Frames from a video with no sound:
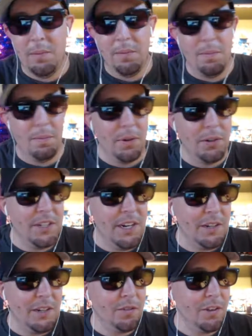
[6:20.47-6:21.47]
of the
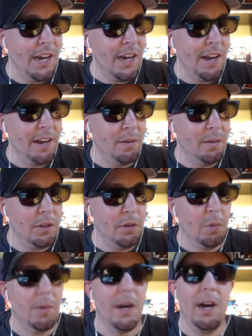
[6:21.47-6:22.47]
proceedings for that. You
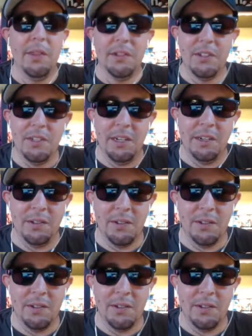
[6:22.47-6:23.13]
were behind the scenes.